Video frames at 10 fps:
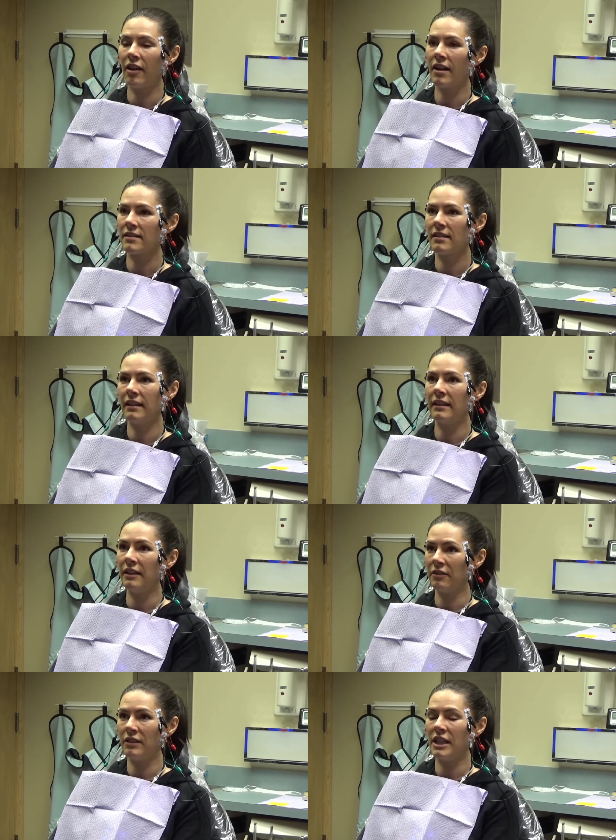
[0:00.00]
lot, like,
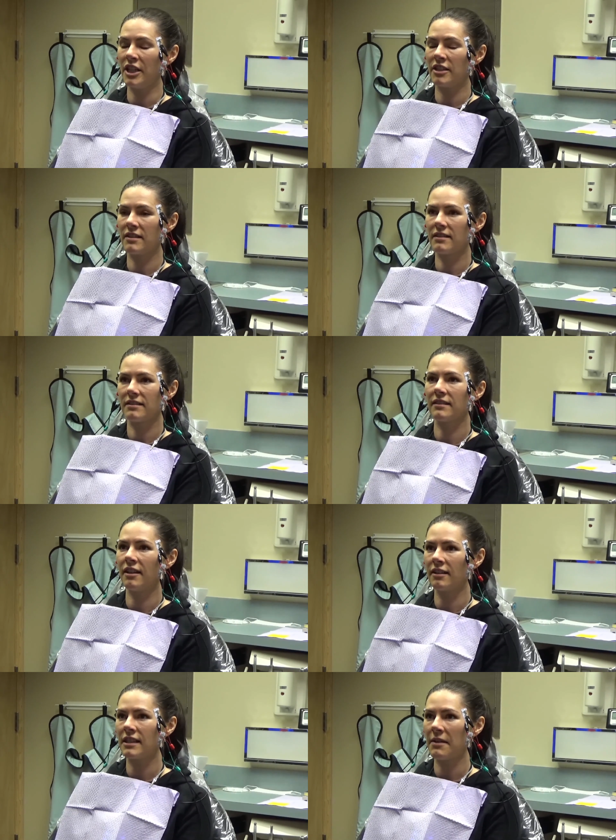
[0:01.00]
you know, years,
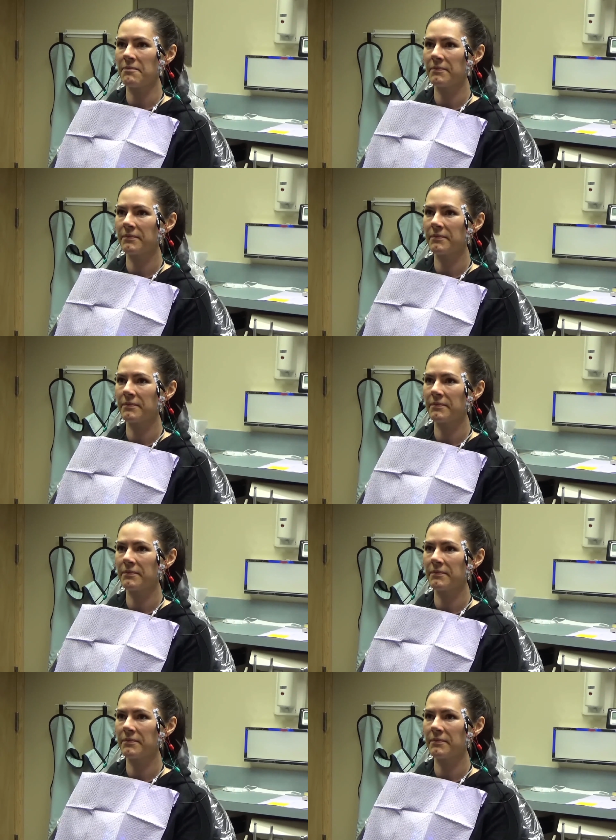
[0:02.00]
a long time.